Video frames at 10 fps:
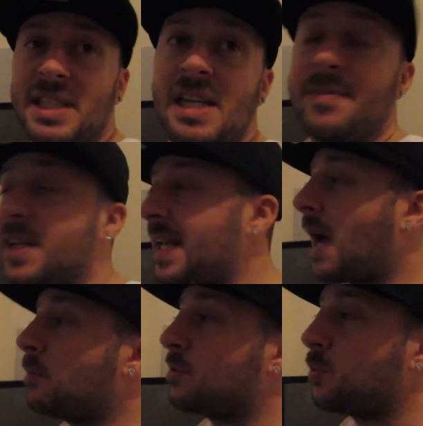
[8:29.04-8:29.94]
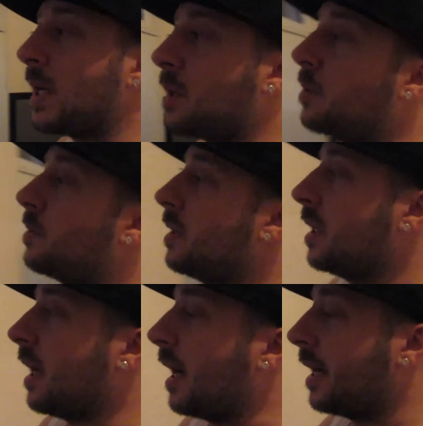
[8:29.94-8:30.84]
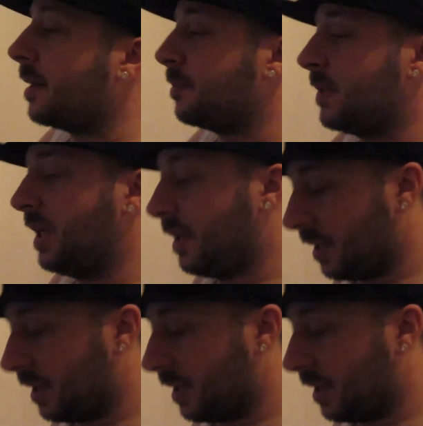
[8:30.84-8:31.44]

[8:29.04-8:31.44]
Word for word: the evening now as well. Um,